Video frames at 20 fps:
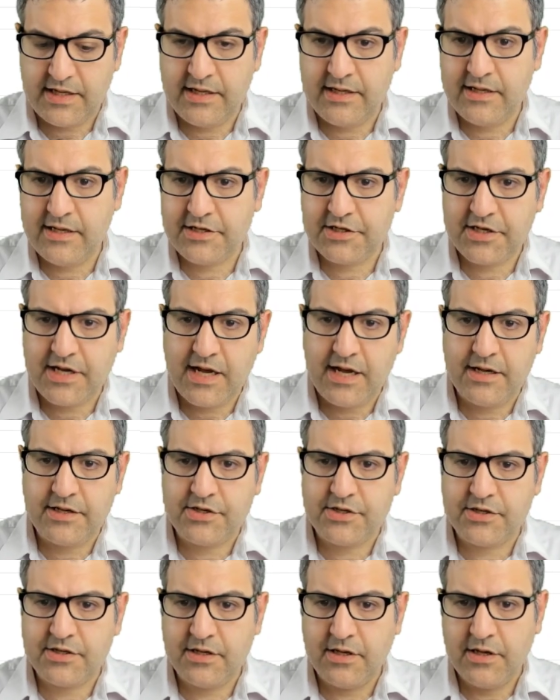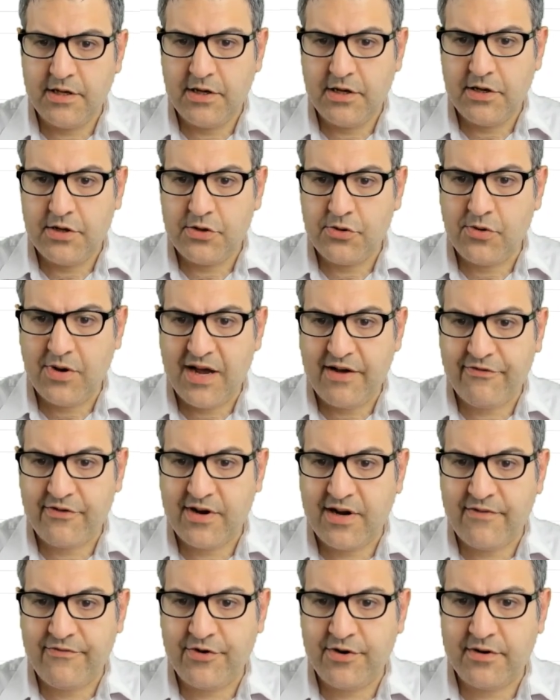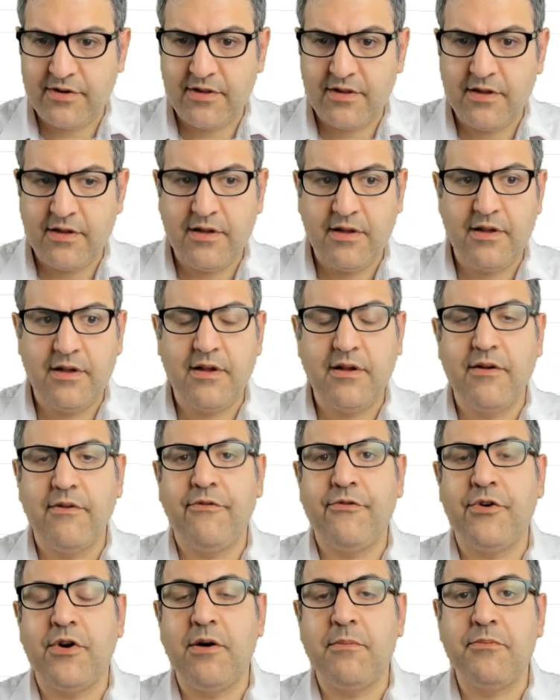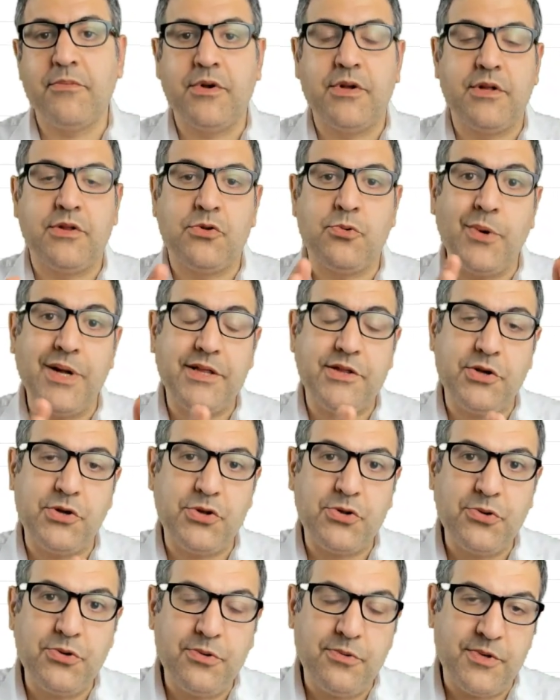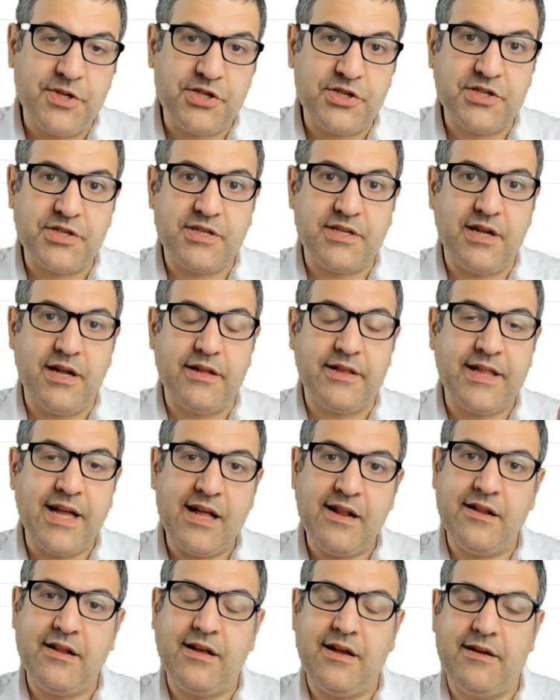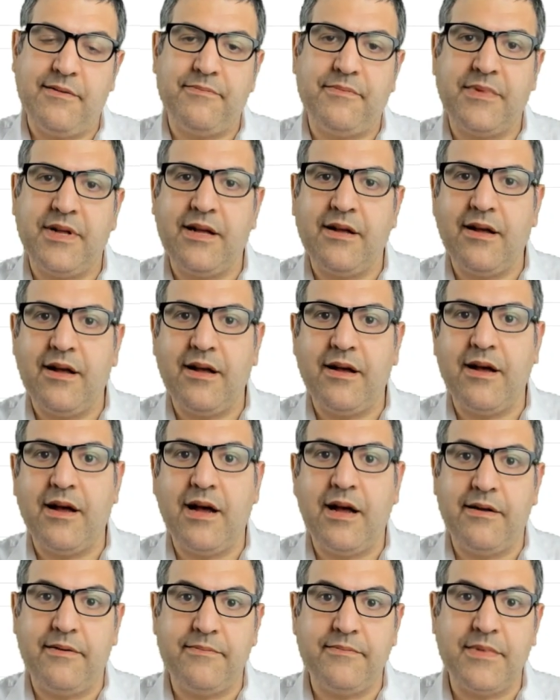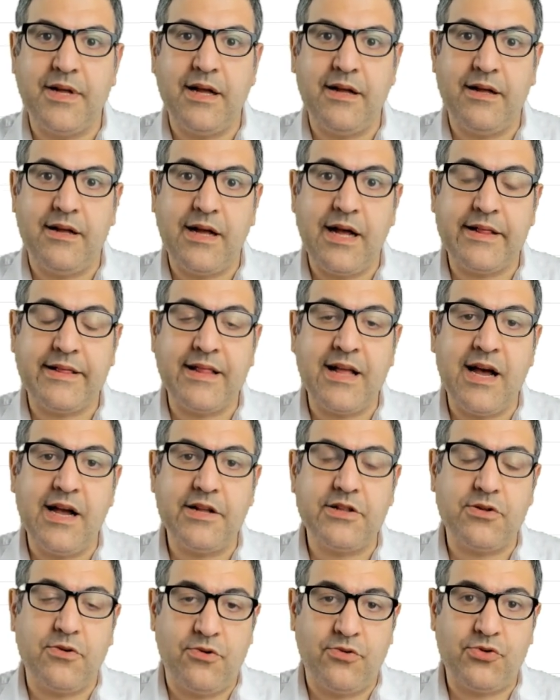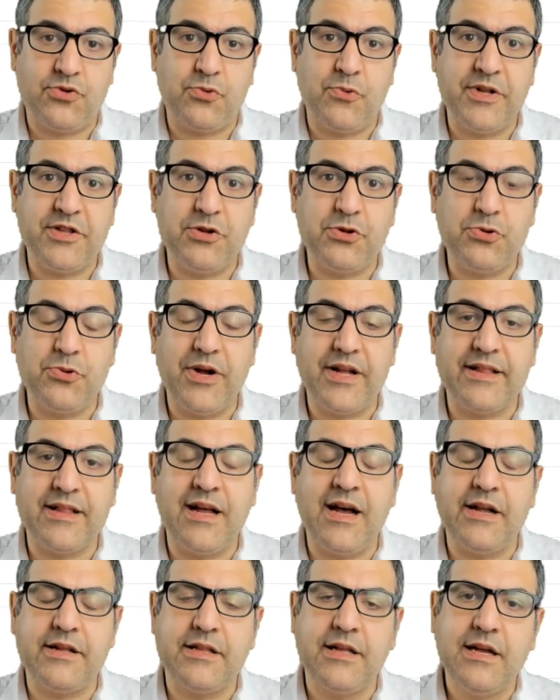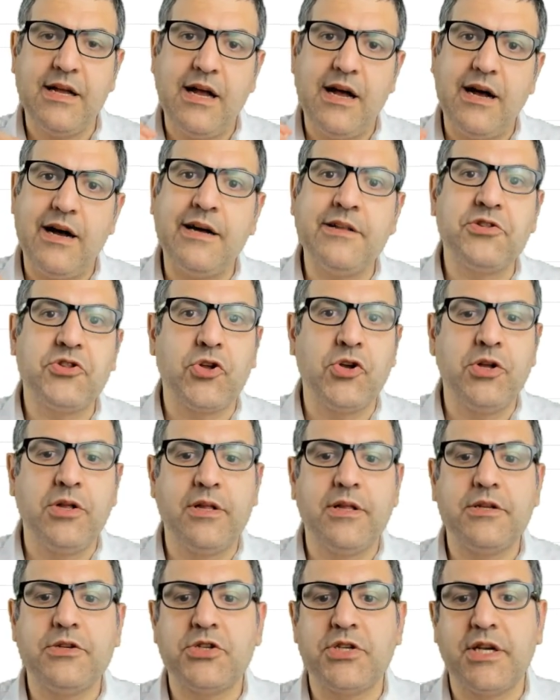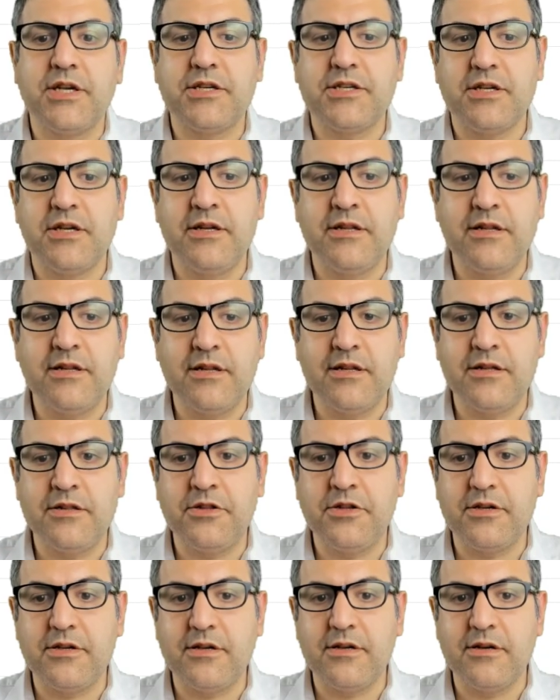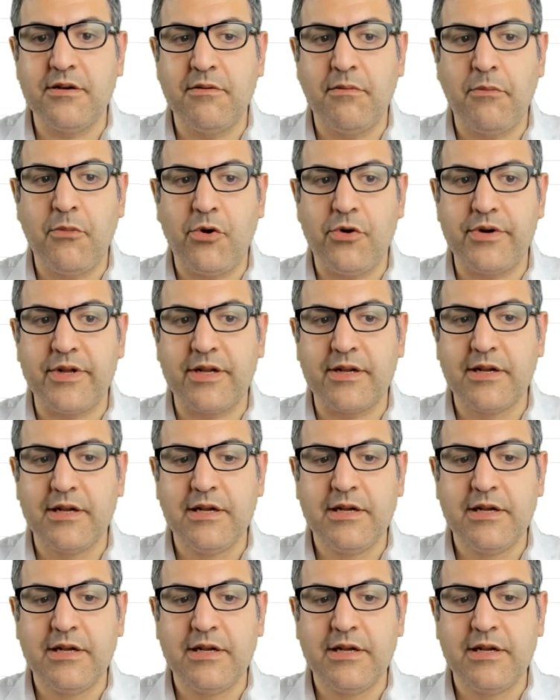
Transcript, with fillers: In this case, you have covered from 22, which is 10 at night, or 22 at night, until 6 in the morning.